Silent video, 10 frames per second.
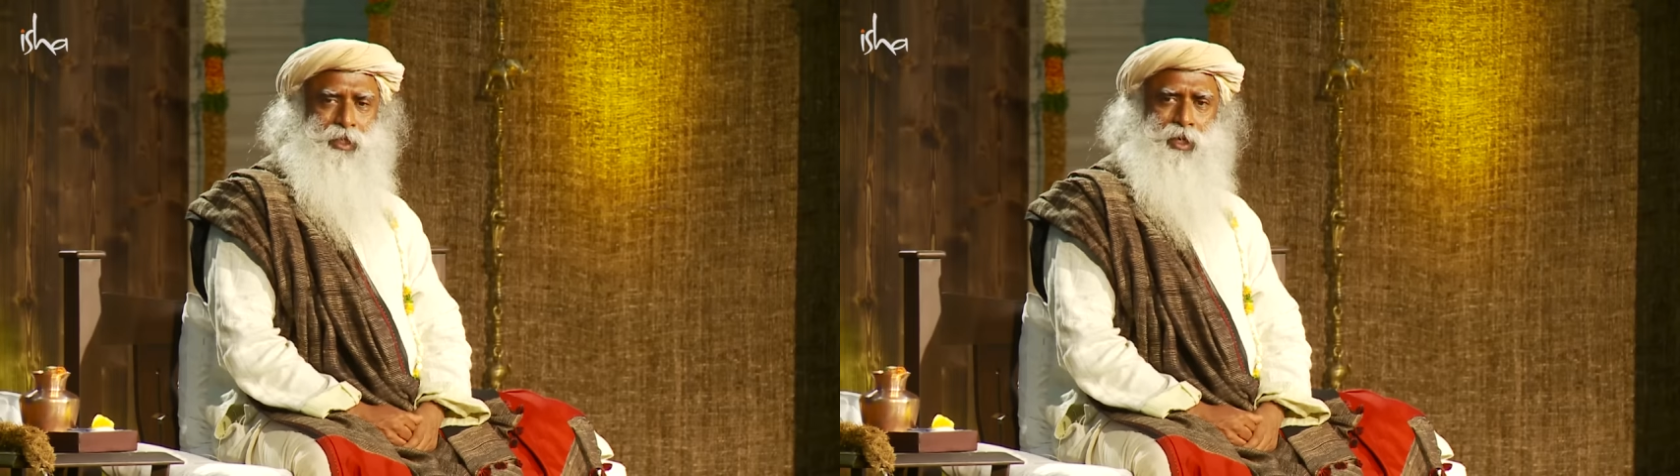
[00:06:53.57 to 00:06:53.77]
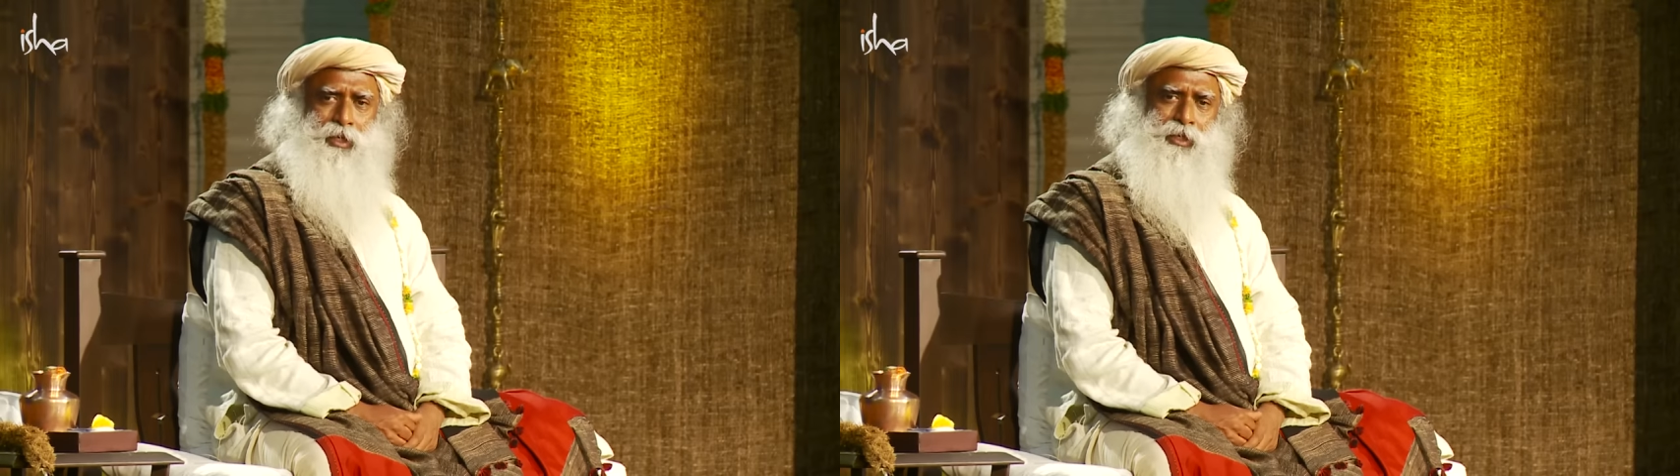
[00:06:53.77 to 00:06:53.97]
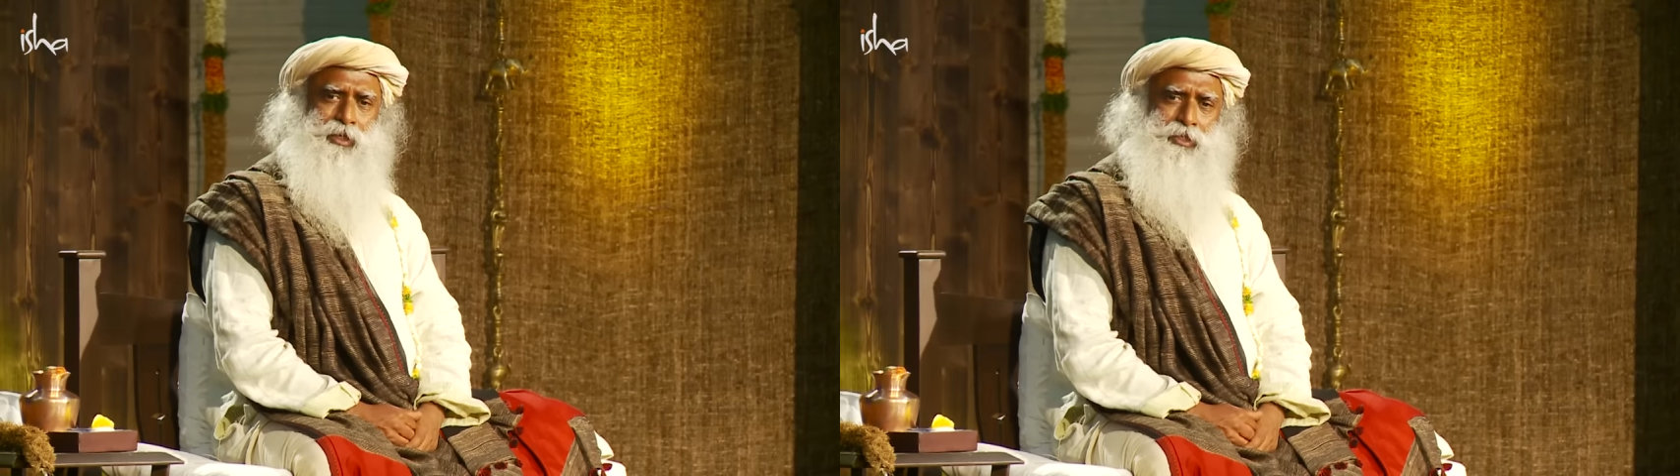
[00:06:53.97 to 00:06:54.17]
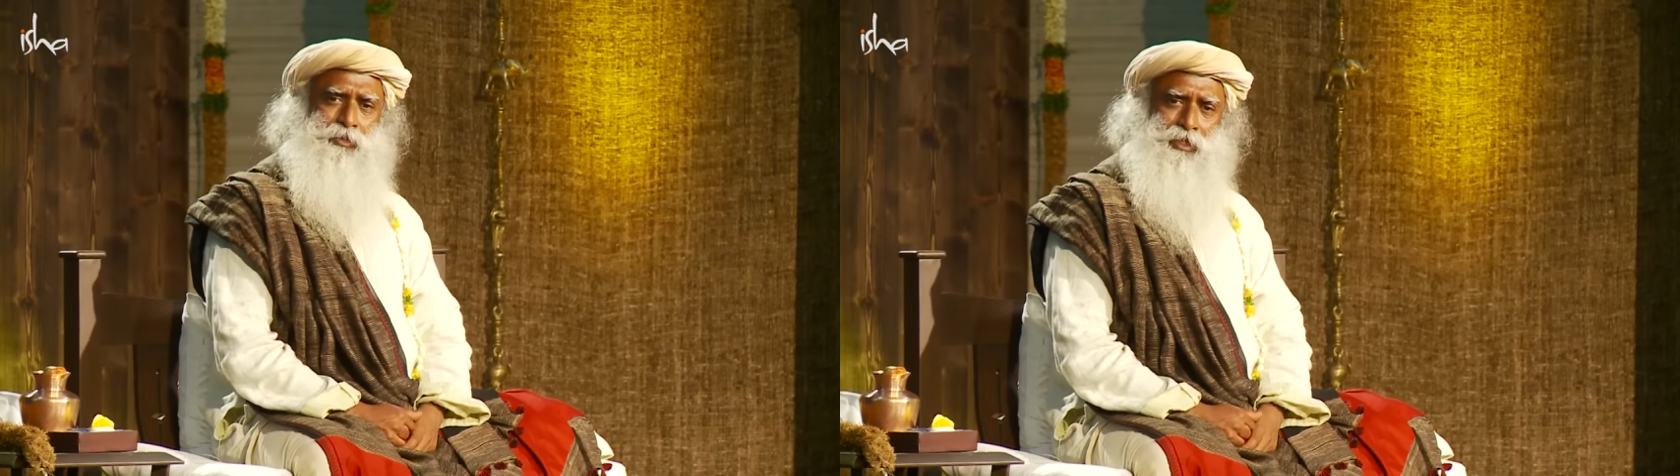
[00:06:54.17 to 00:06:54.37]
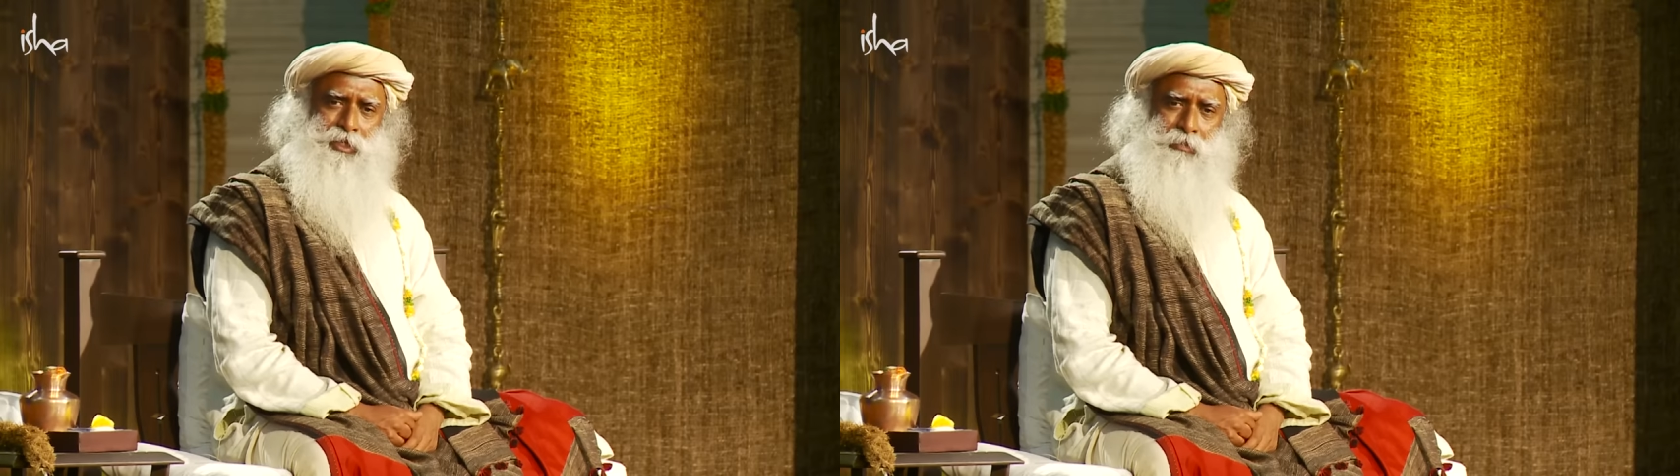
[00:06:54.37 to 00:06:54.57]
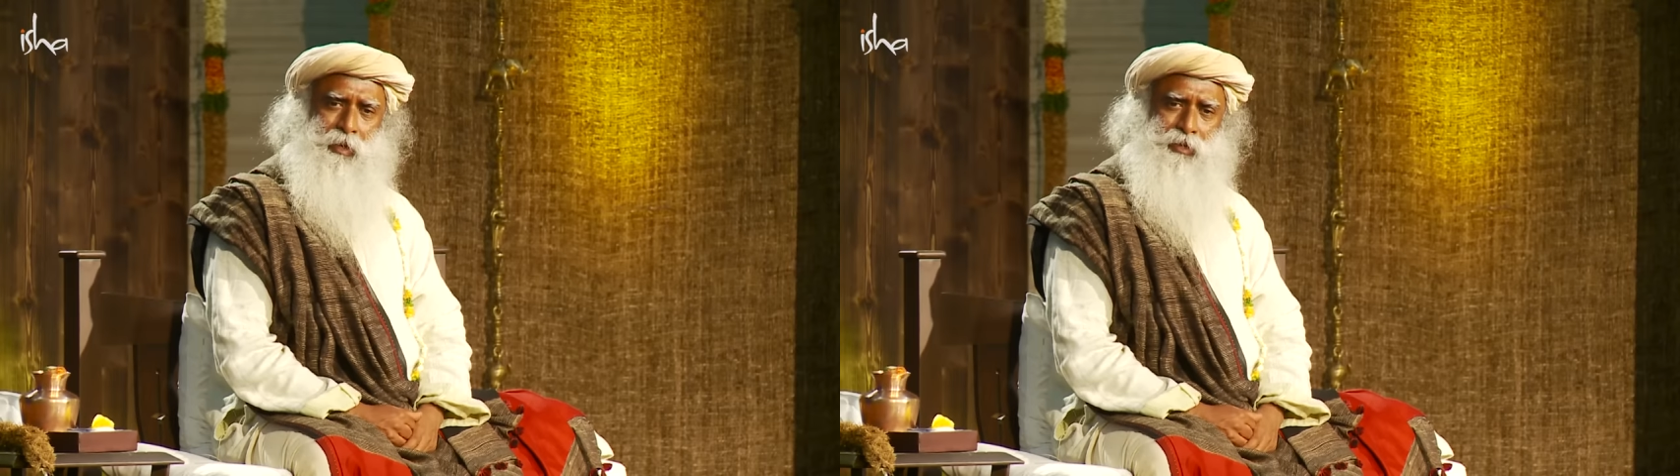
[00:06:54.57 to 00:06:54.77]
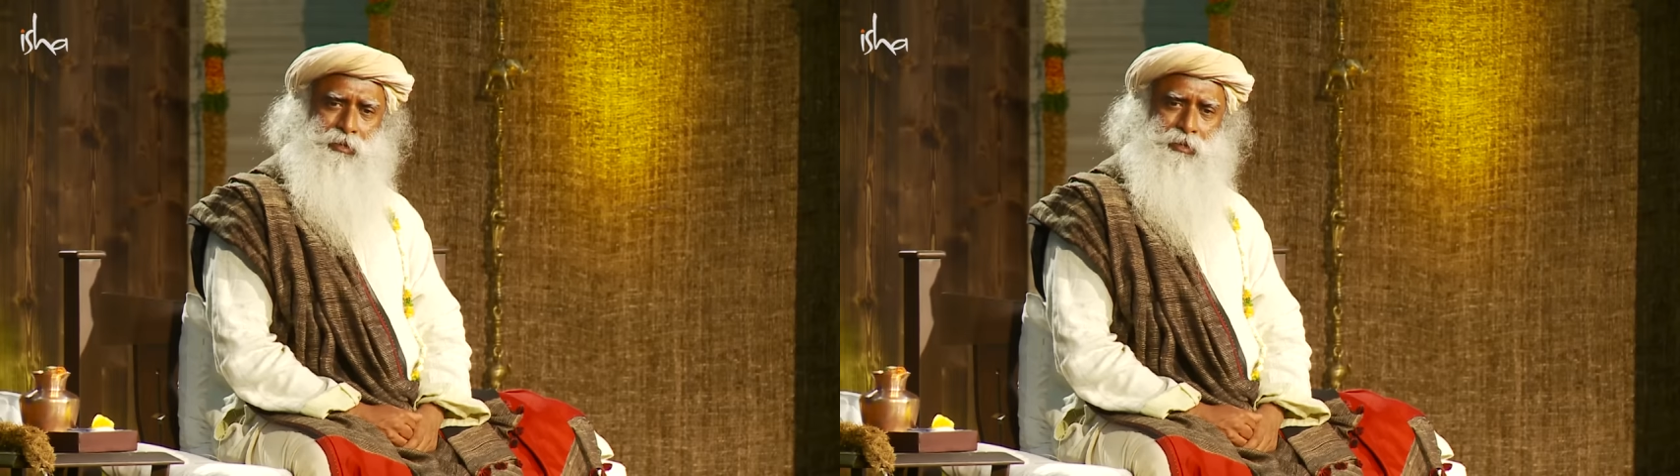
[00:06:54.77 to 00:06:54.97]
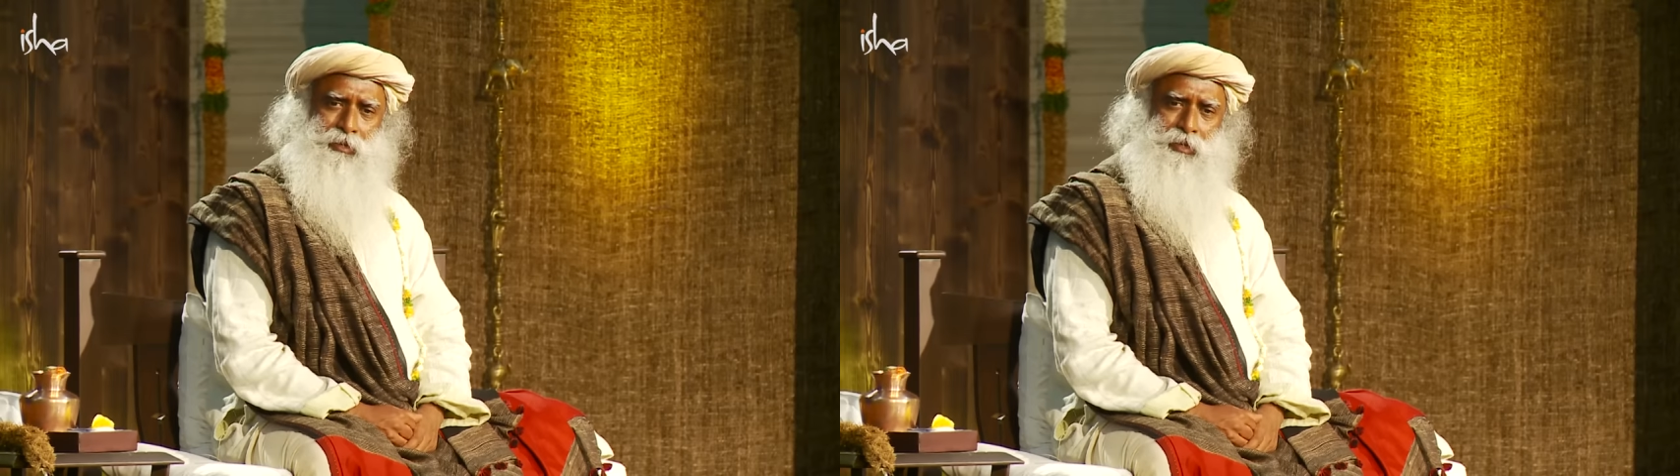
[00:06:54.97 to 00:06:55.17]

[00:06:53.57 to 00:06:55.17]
at least once a month,